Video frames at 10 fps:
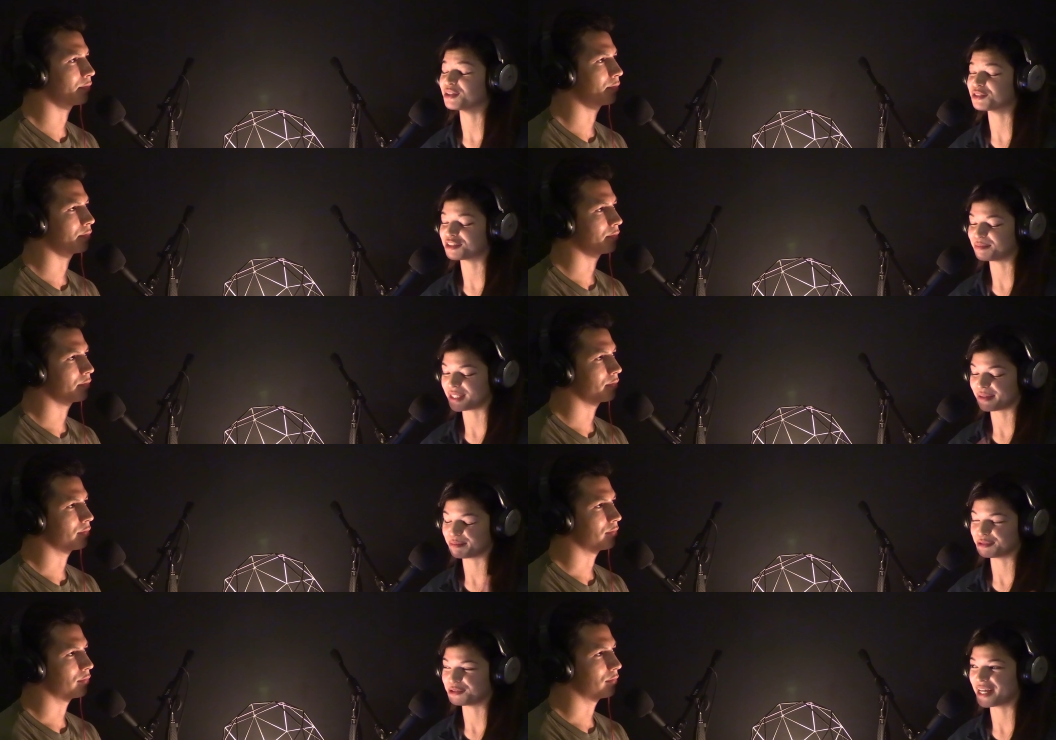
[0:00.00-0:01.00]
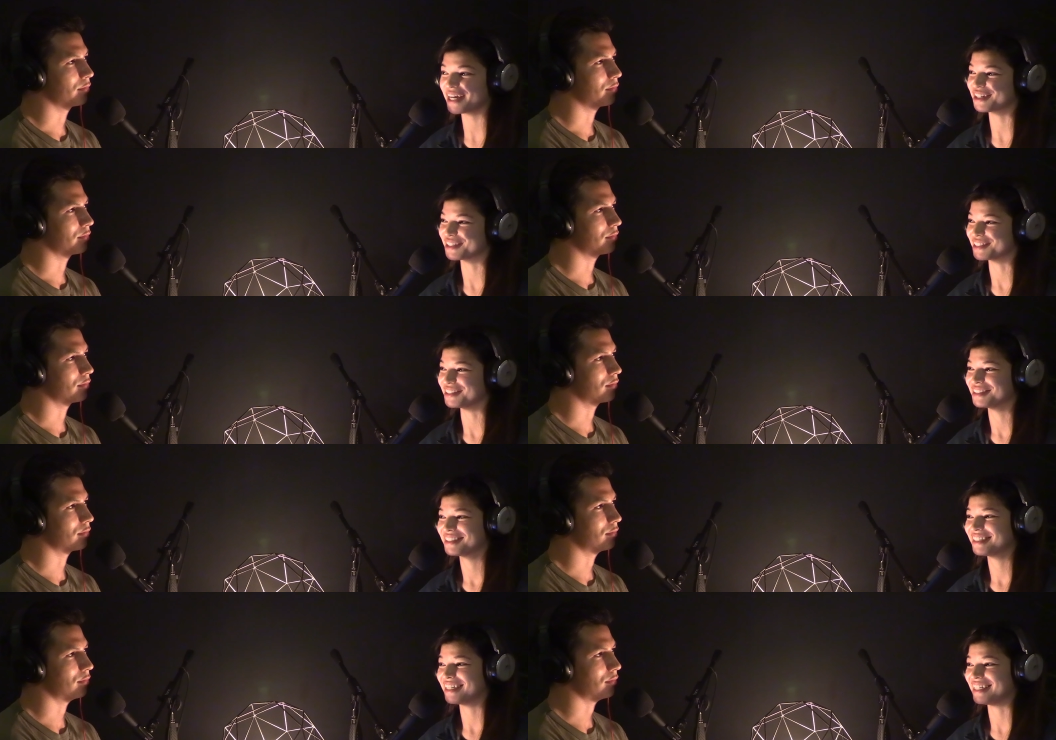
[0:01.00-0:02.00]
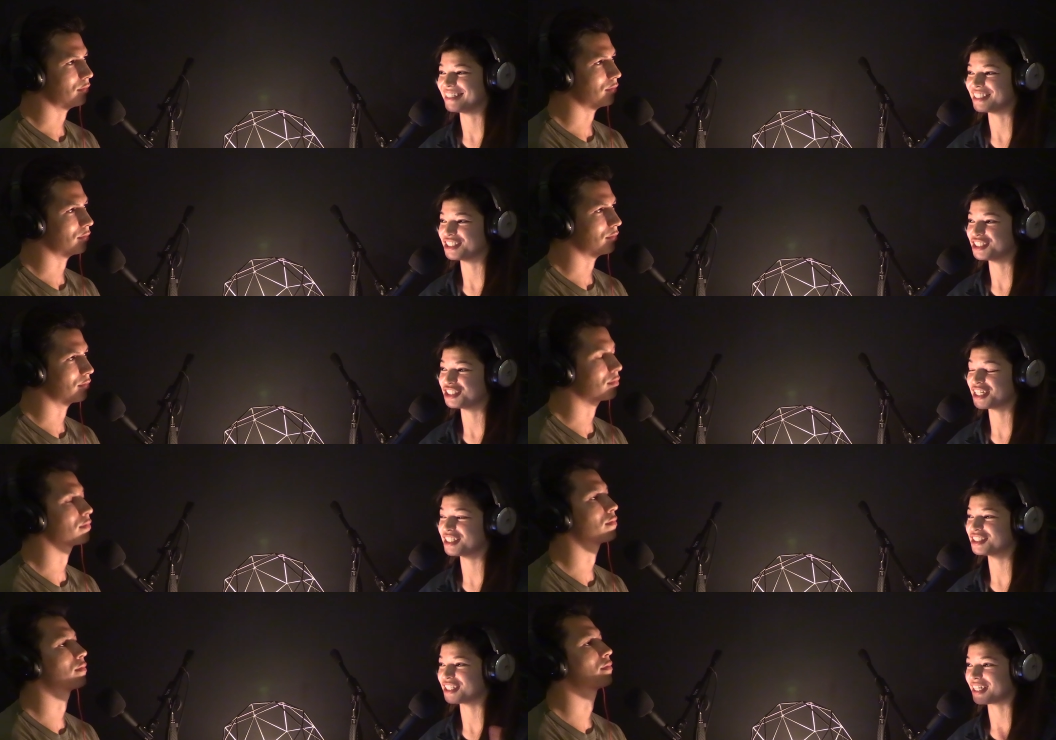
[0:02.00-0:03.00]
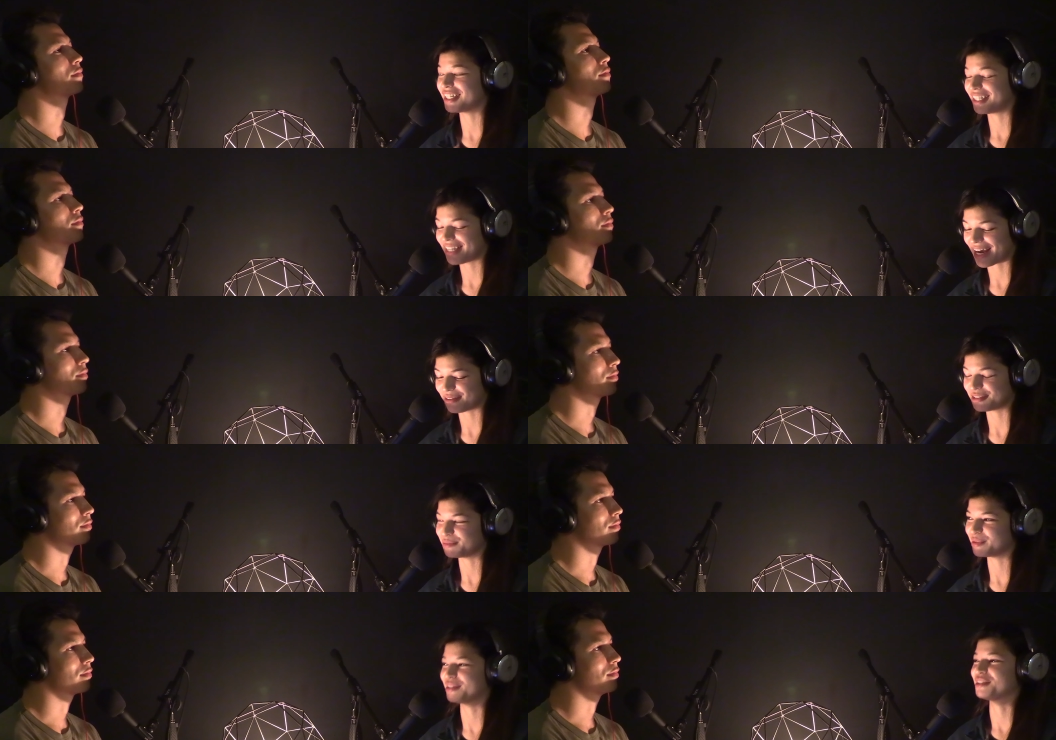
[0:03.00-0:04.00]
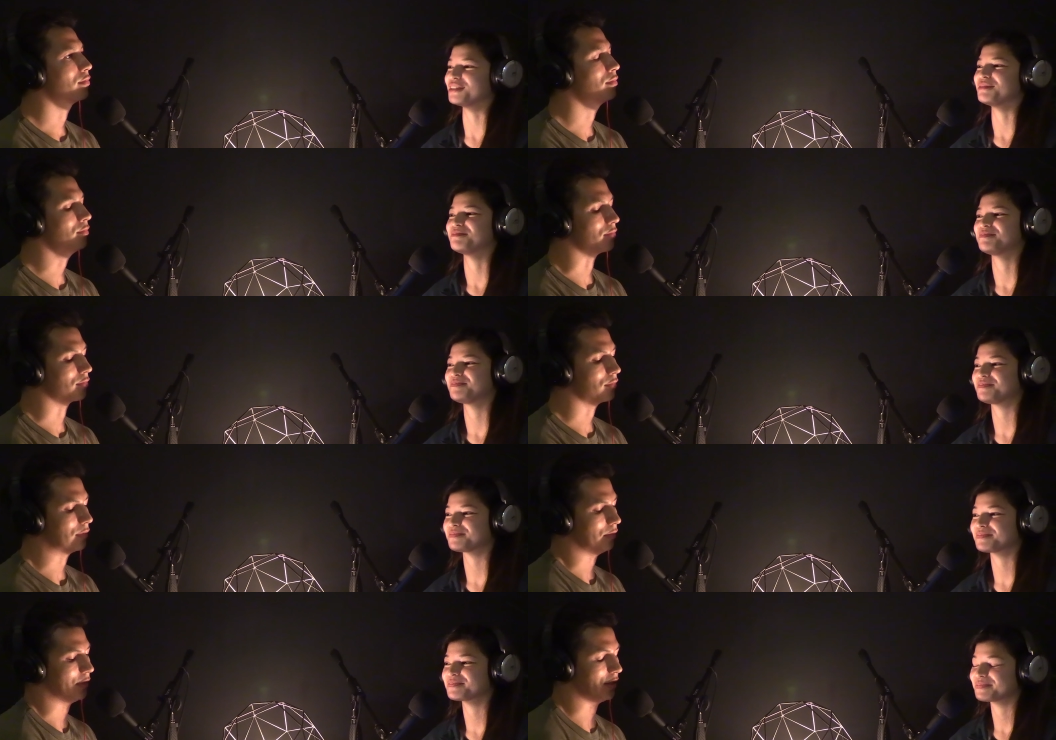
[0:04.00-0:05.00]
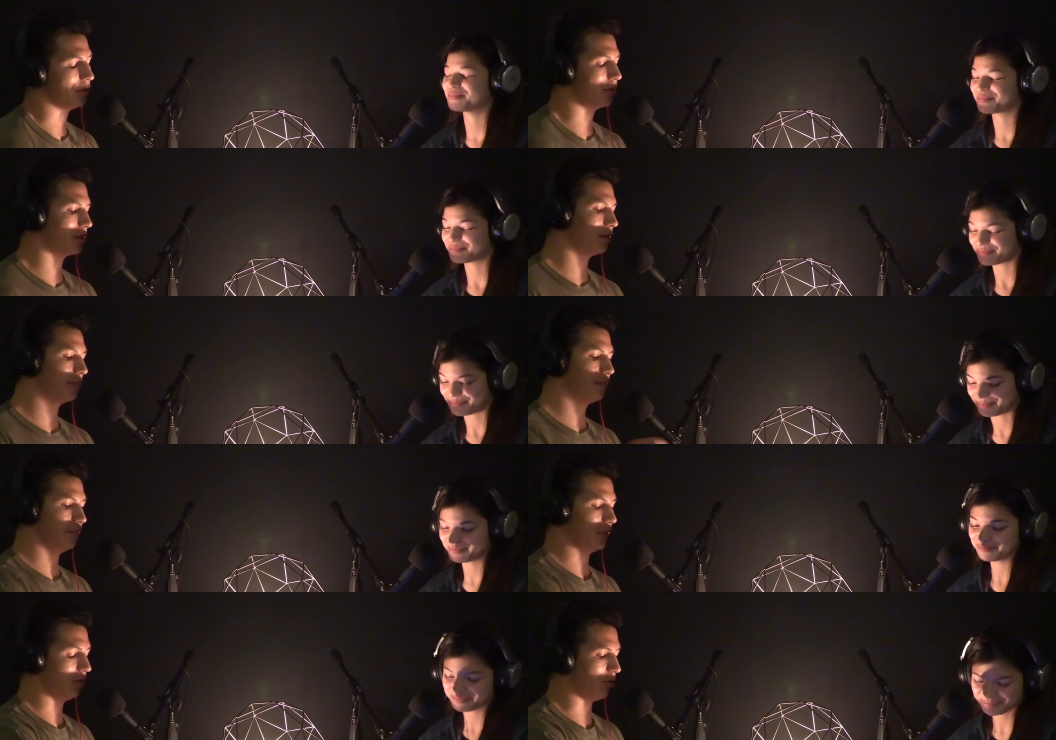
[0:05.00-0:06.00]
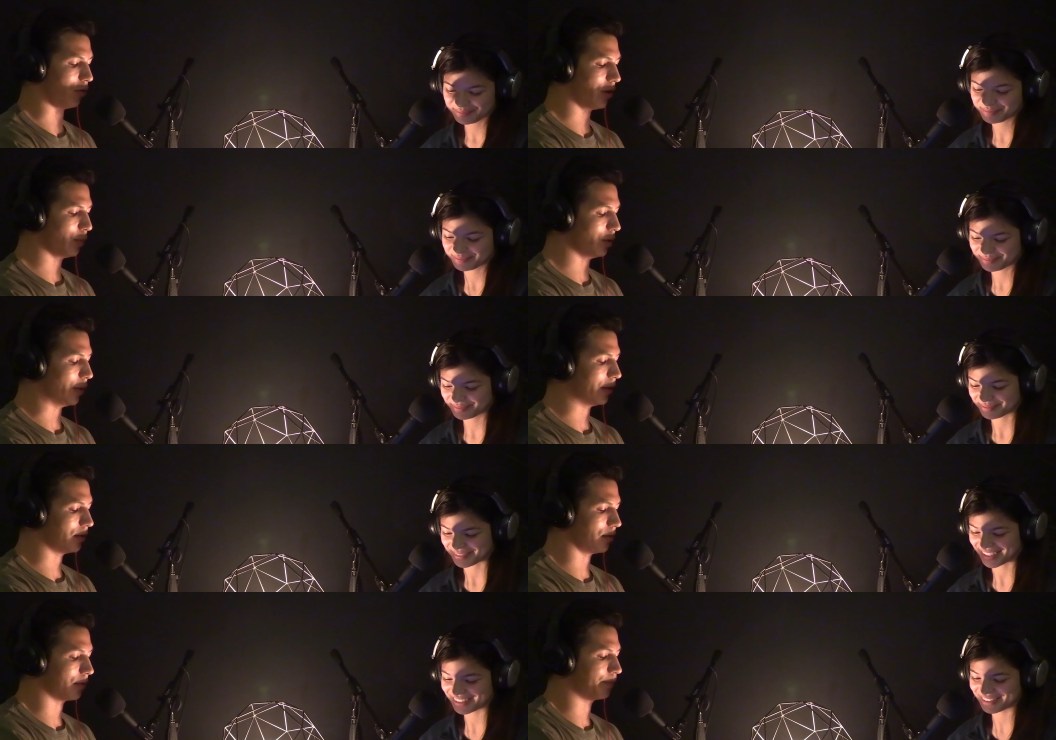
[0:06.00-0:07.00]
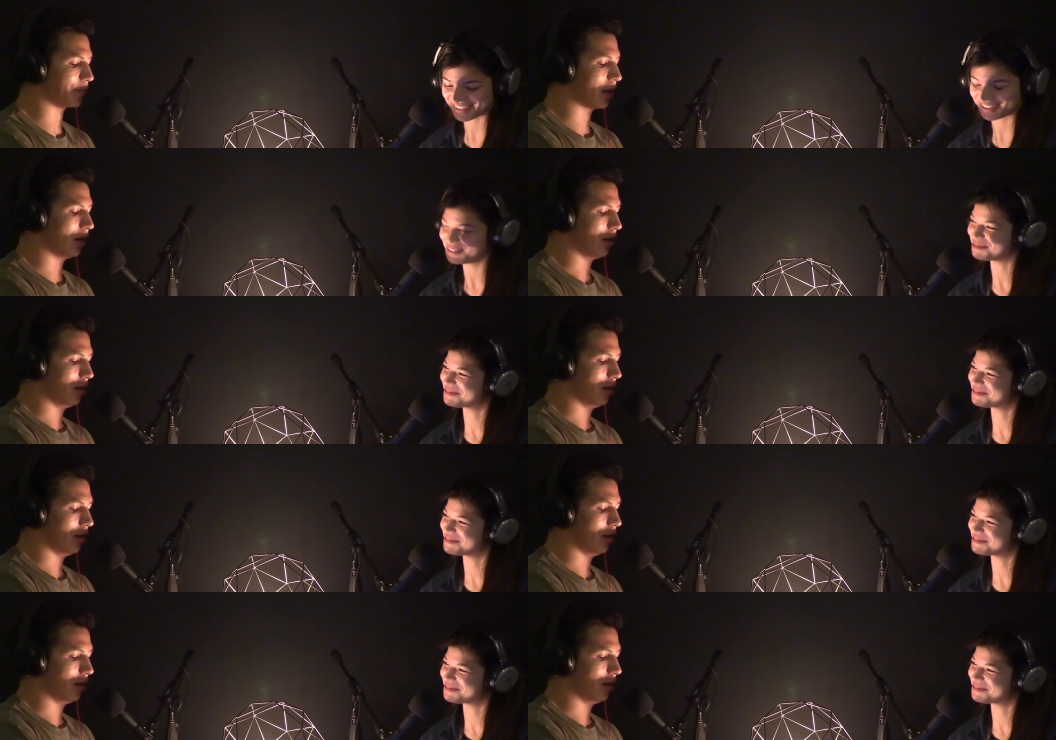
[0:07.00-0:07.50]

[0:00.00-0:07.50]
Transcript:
Speaker 1: it used to be brunette girl, and then she changed it now to blonde girl. Hmm.
Speaker 2: It's interesting. Mm -hmm. You know quite a bit about this song. Yes, I do.